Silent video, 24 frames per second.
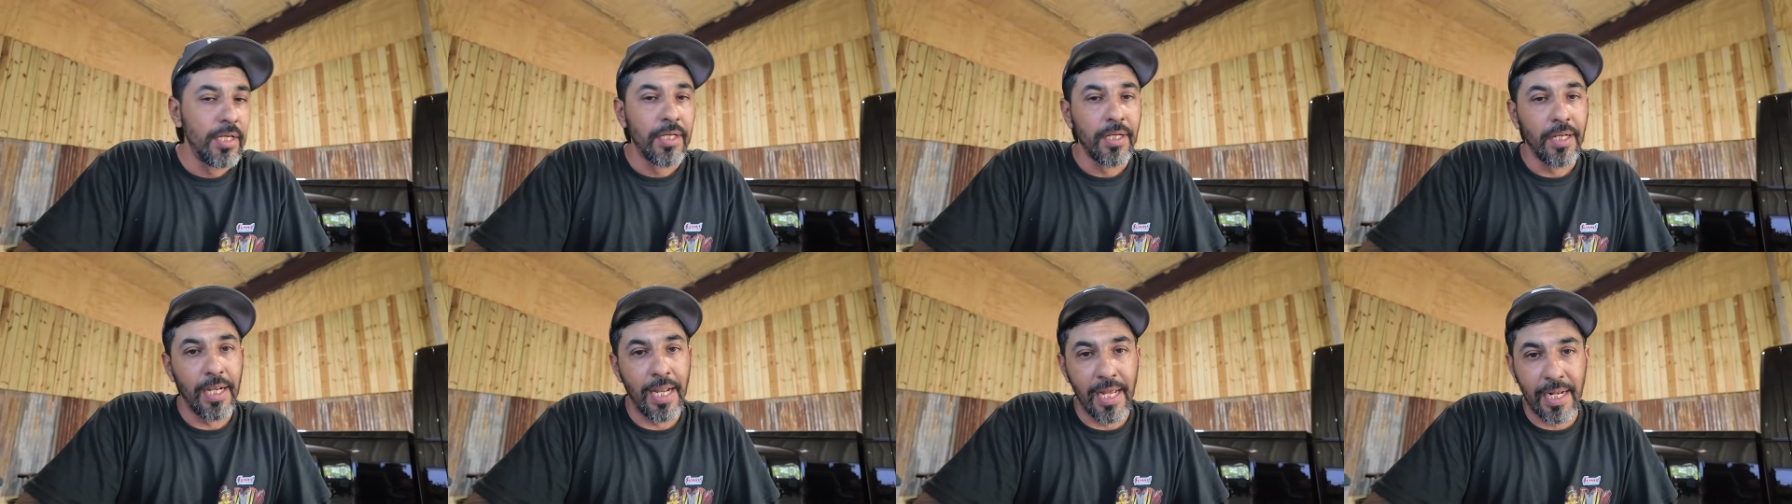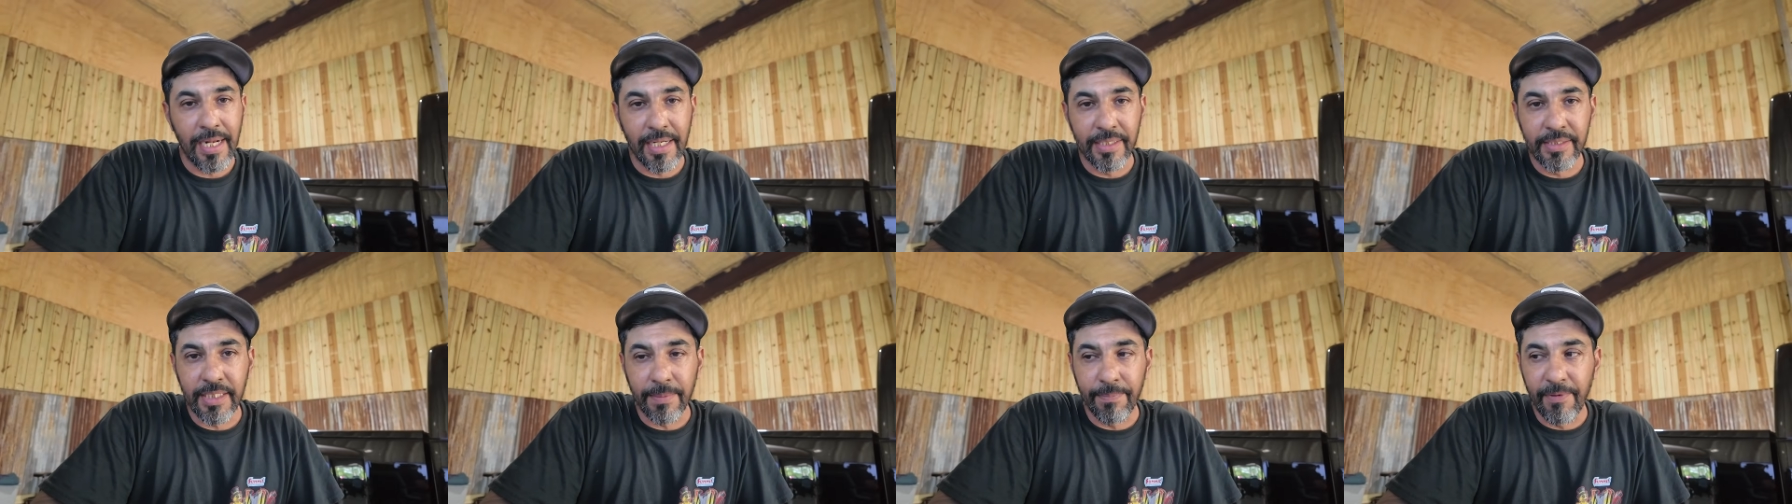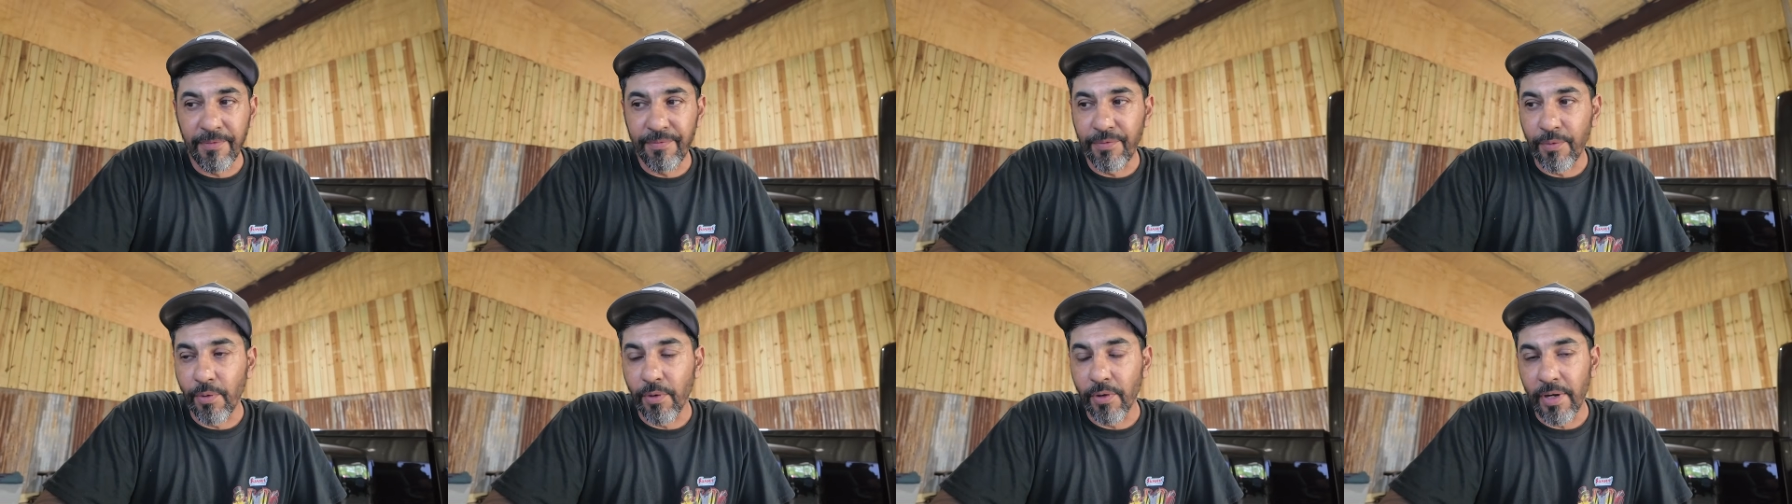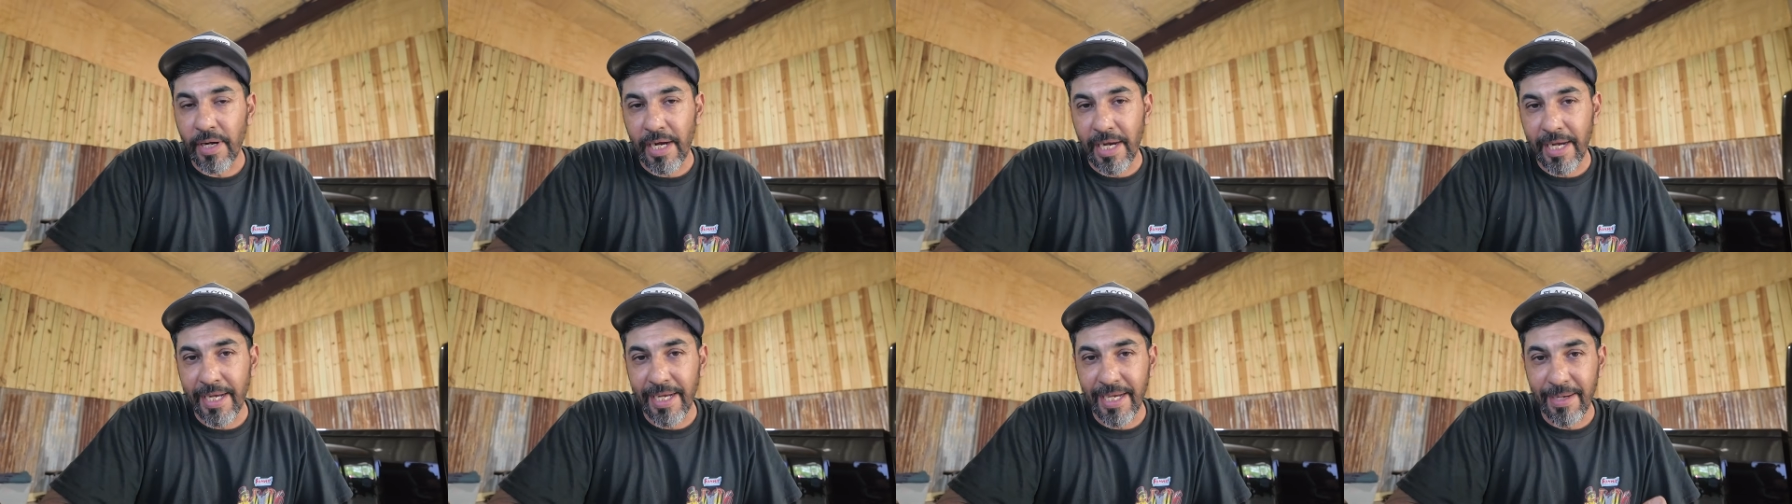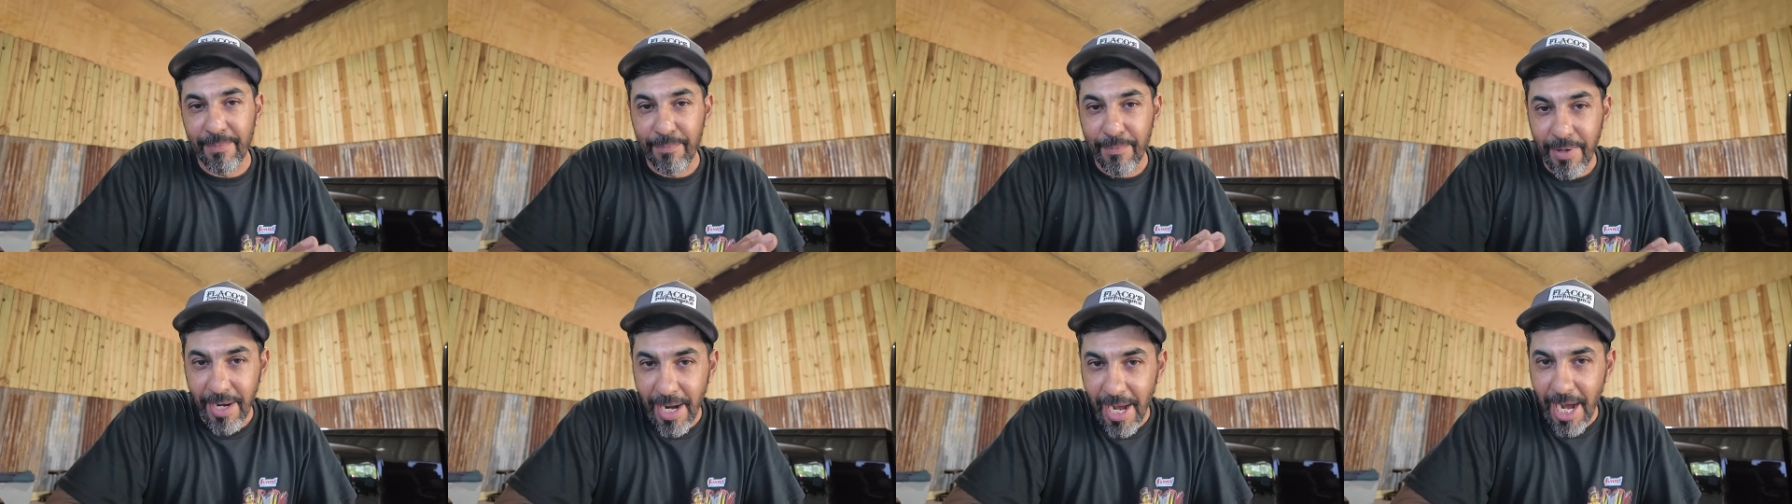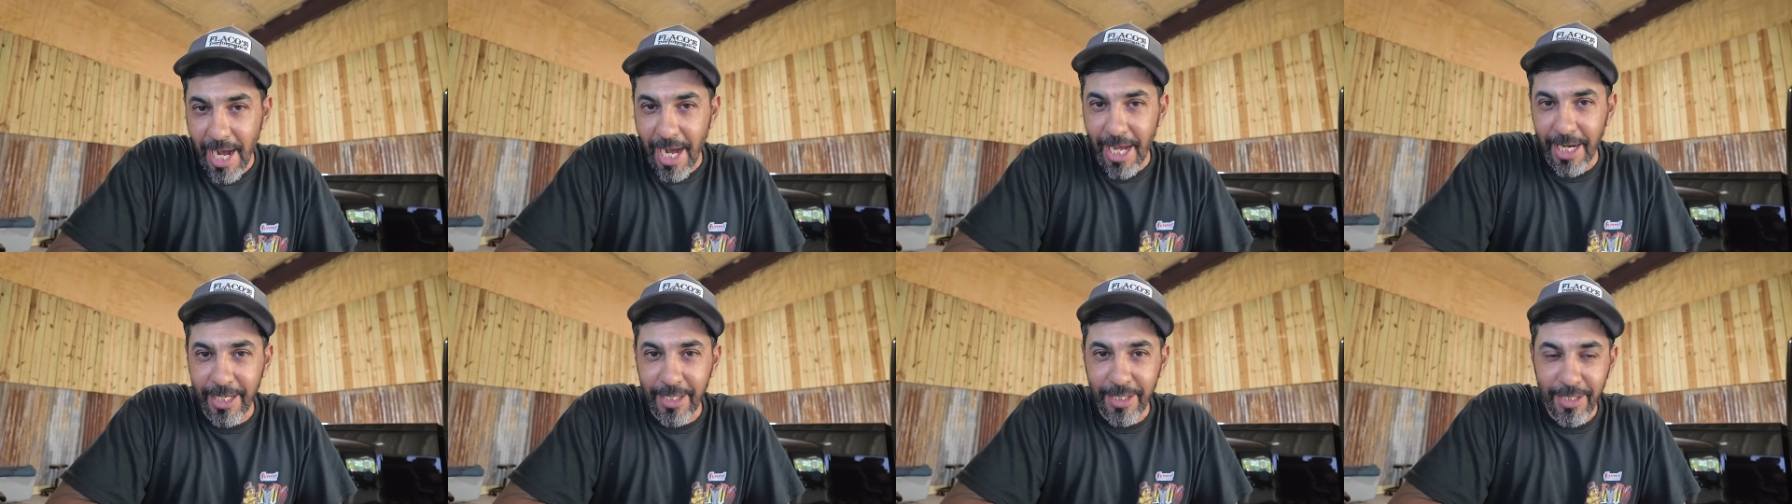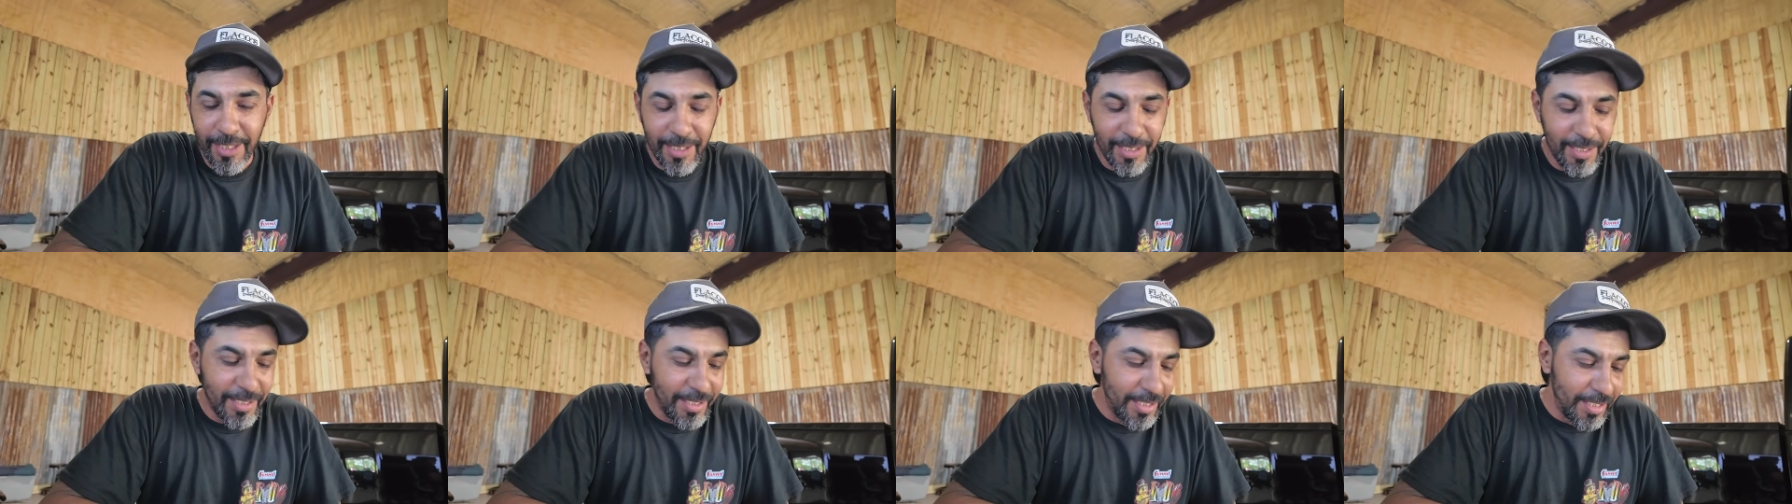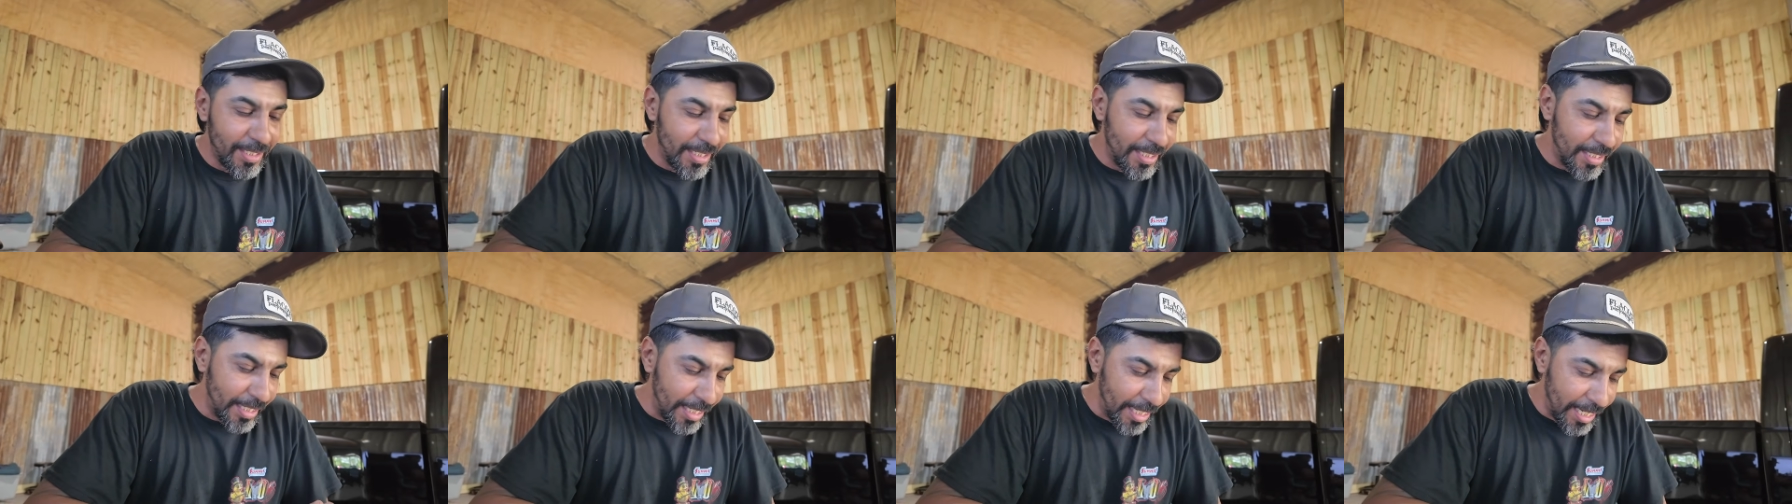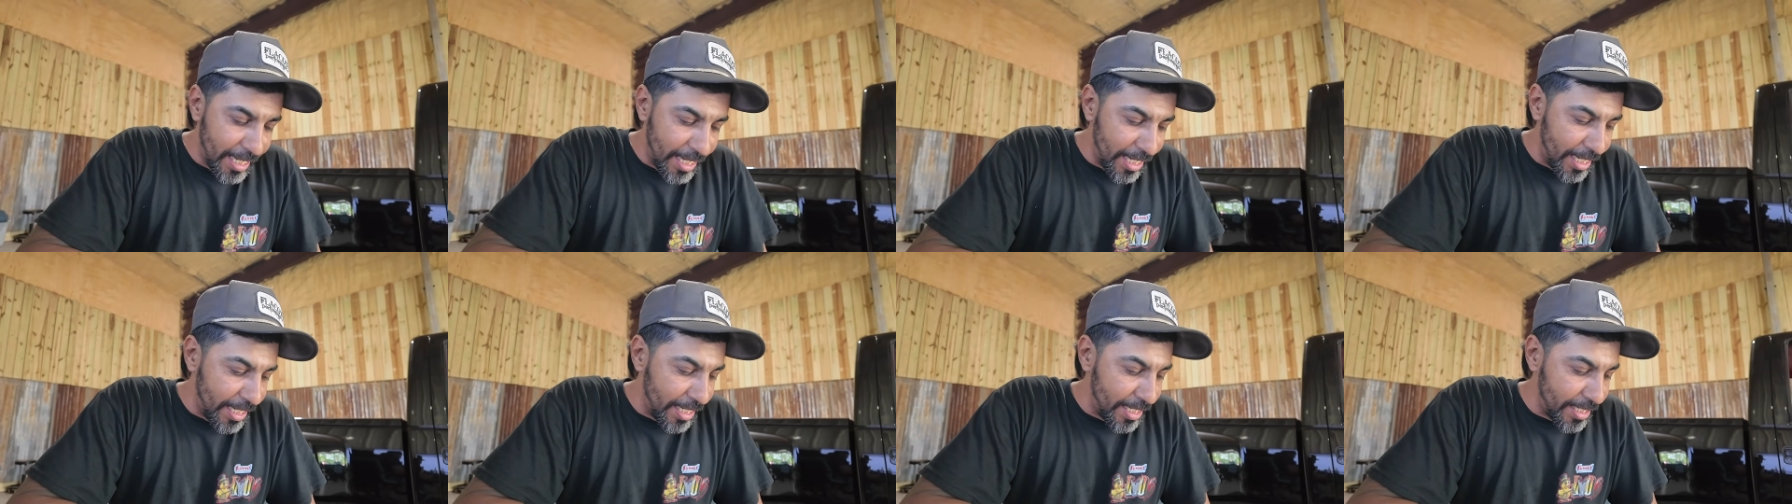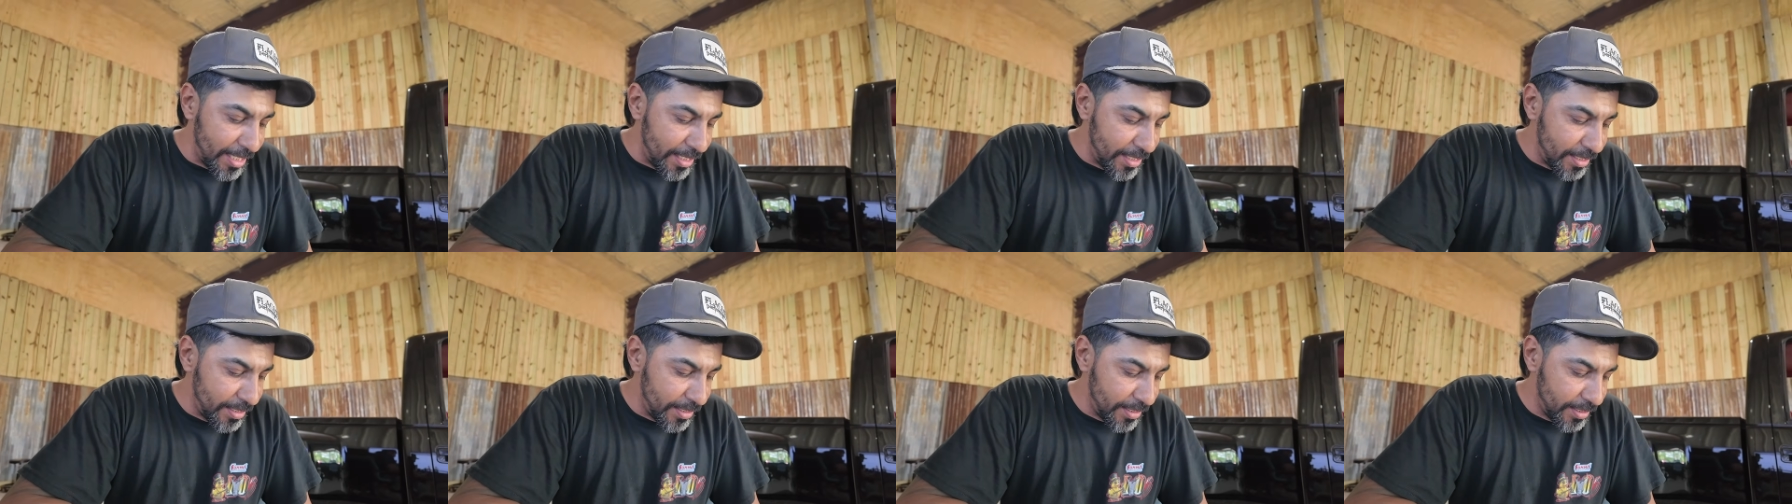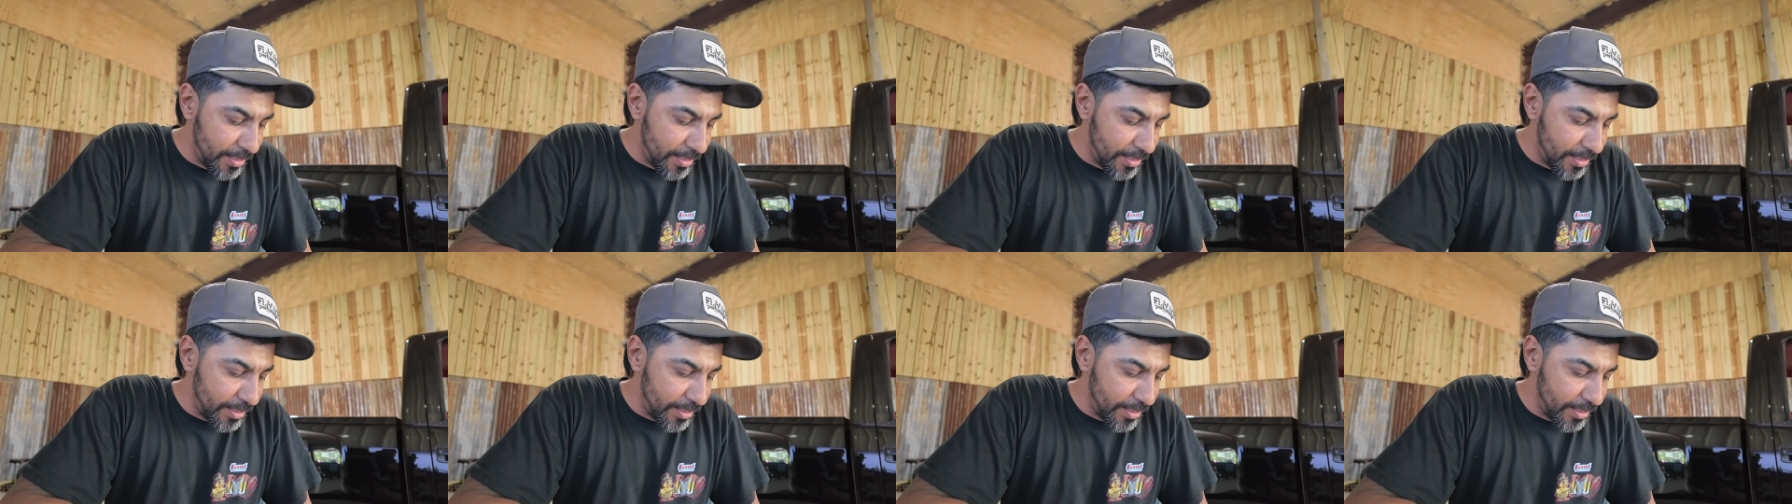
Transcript: Like I said before, I am not a